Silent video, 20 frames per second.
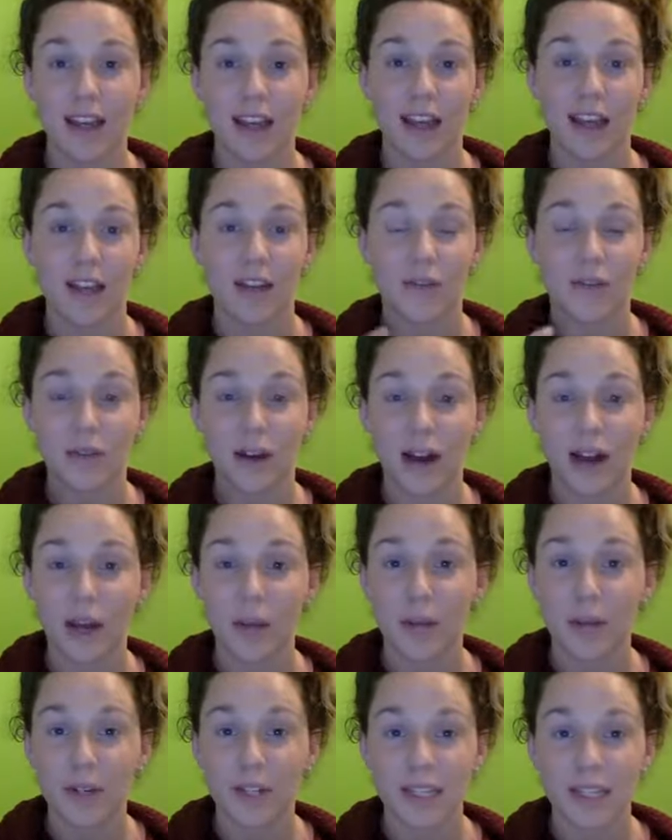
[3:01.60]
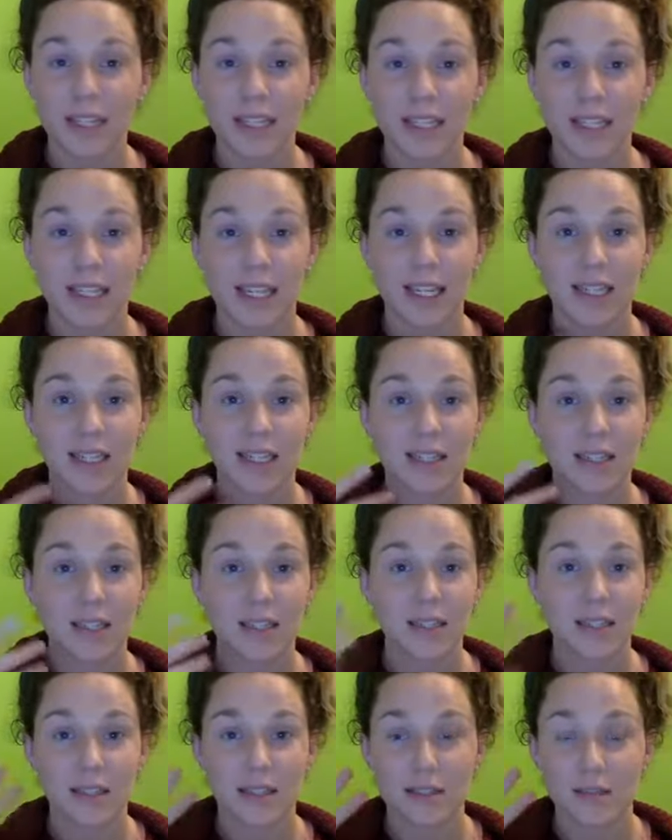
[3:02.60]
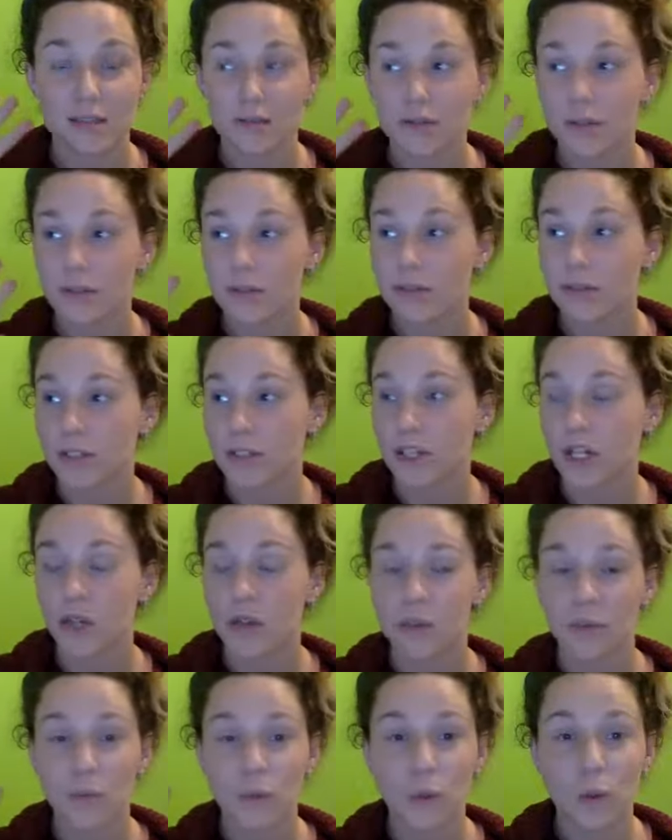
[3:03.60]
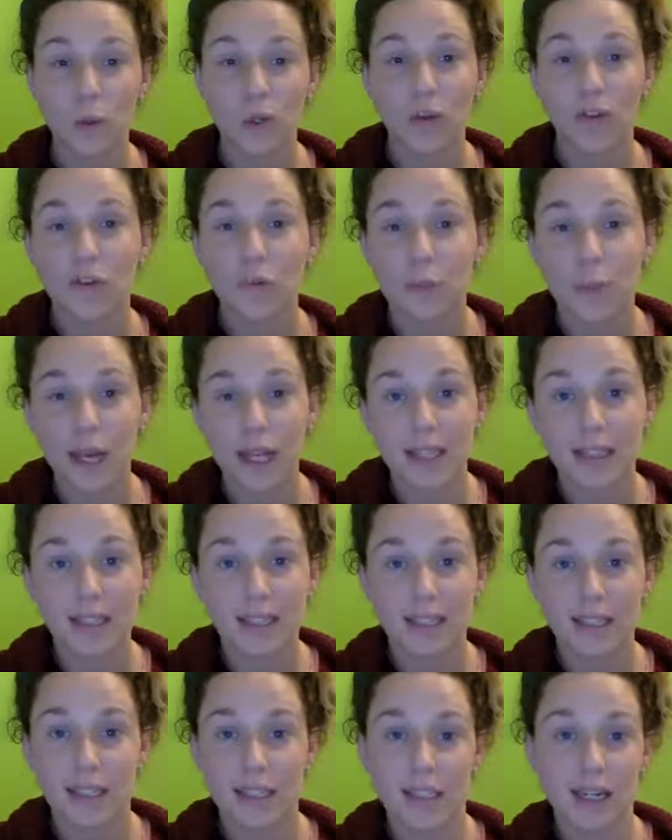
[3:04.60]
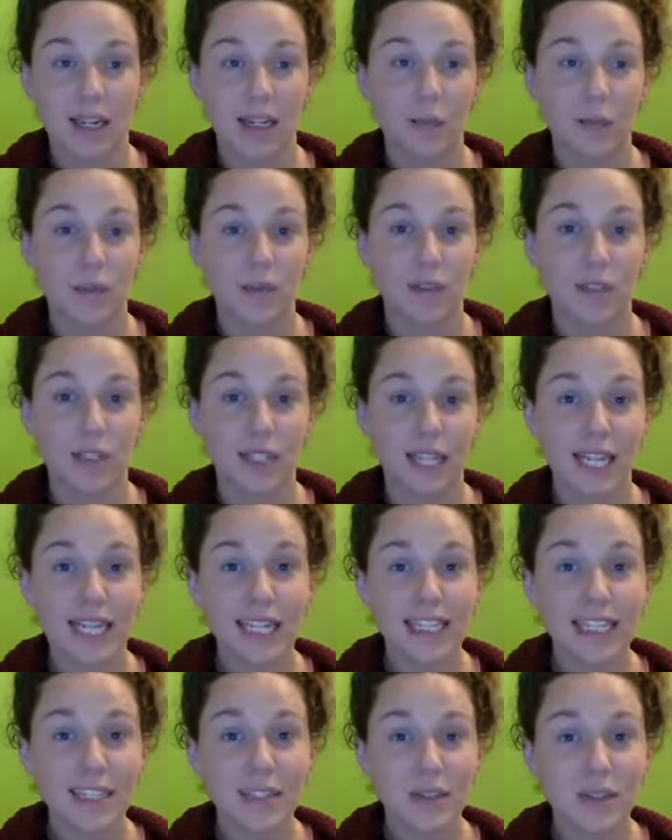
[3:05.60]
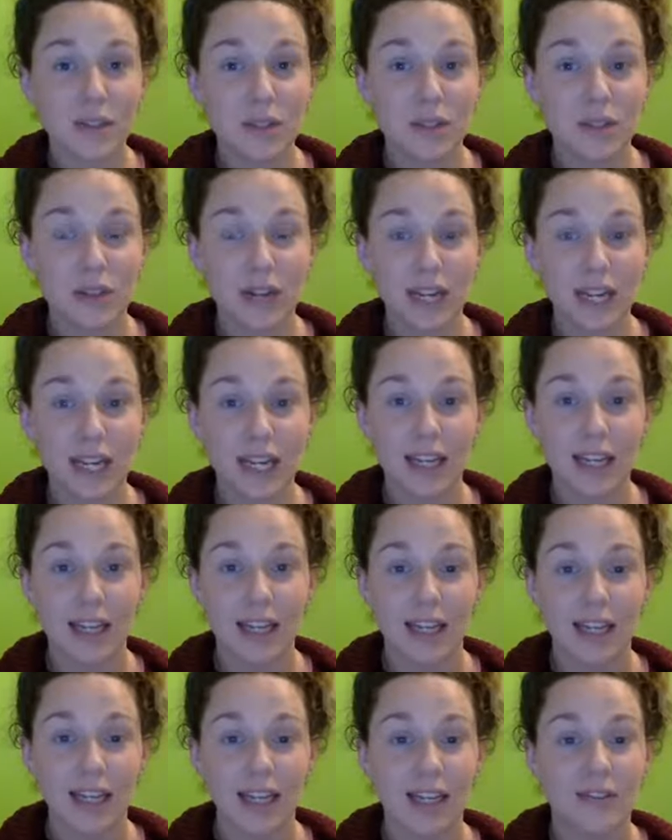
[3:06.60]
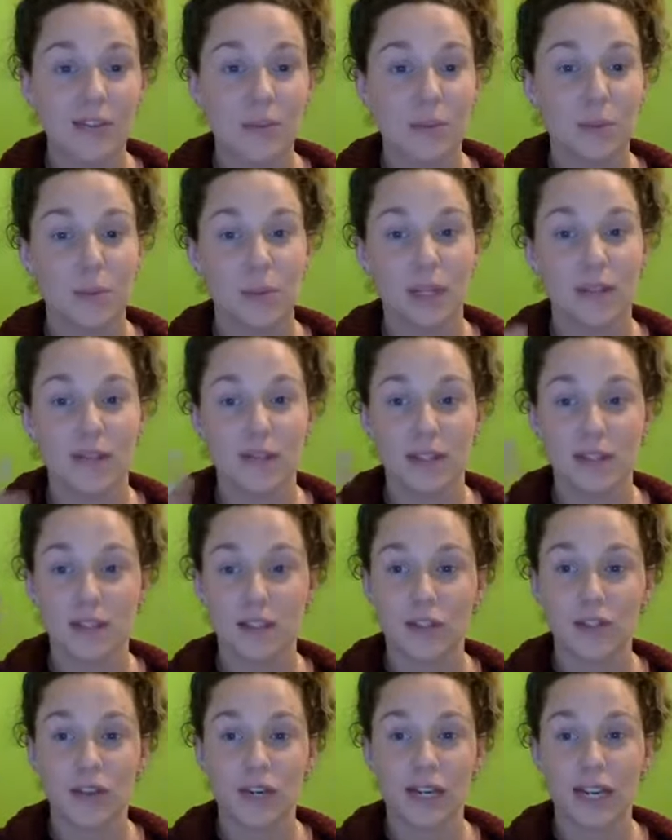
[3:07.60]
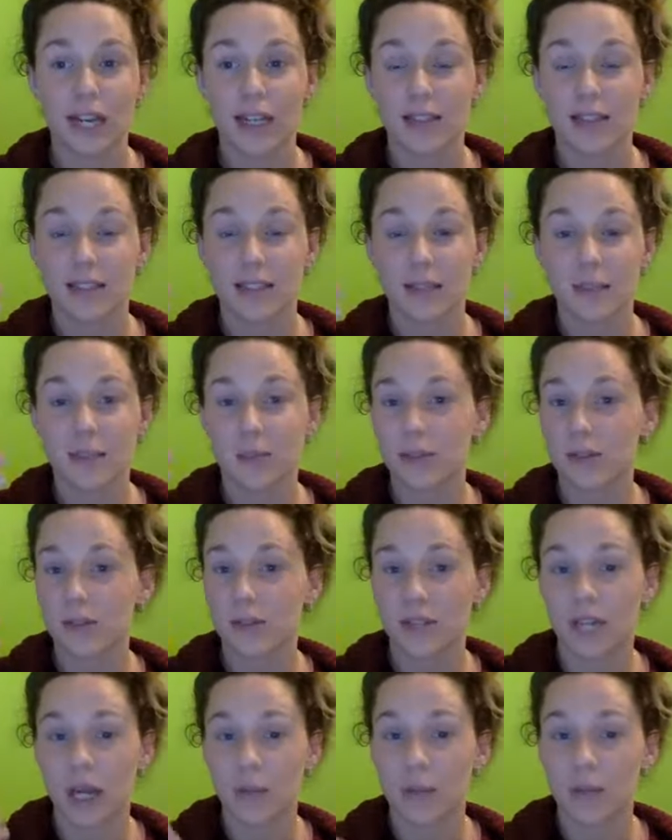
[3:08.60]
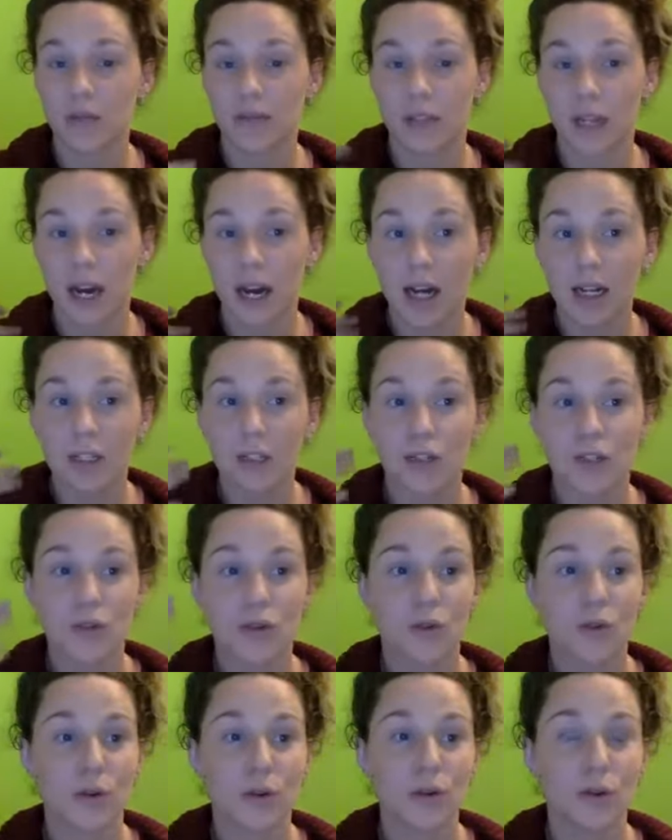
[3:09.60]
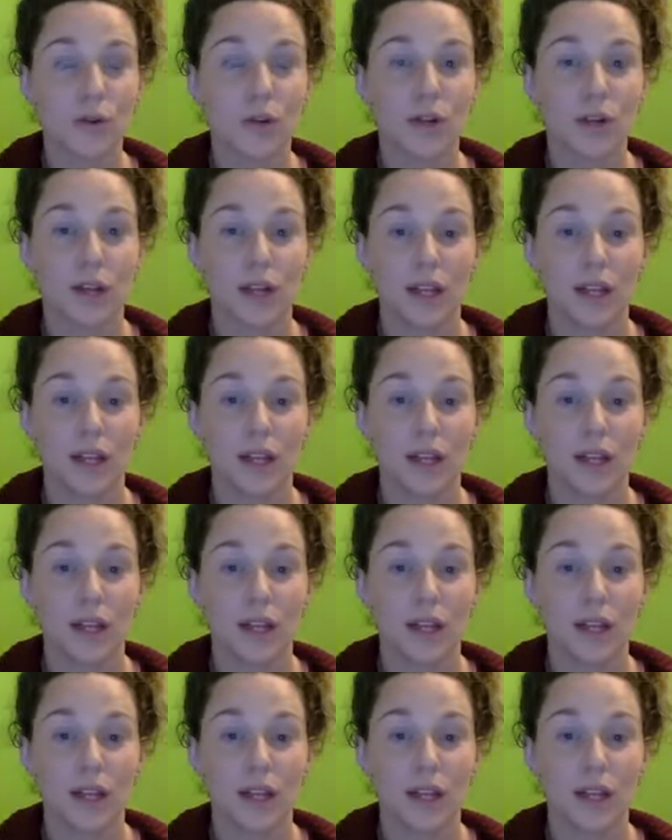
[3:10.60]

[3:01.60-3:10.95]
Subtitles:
and vibrant, and ward off pests and unwanted guests on the tree. If the tree has some type of cut or